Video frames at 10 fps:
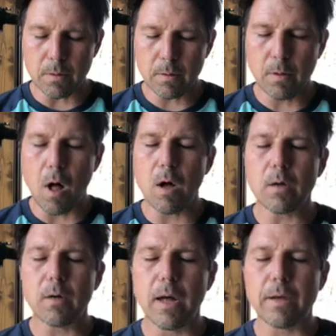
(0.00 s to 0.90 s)

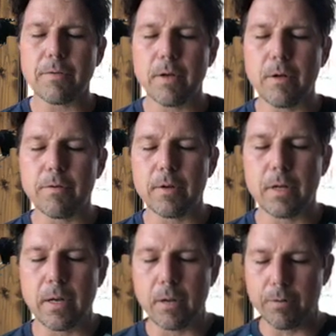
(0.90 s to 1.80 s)
Longer exhales and
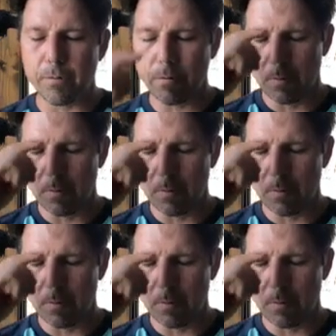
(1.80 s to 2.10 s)
inhales.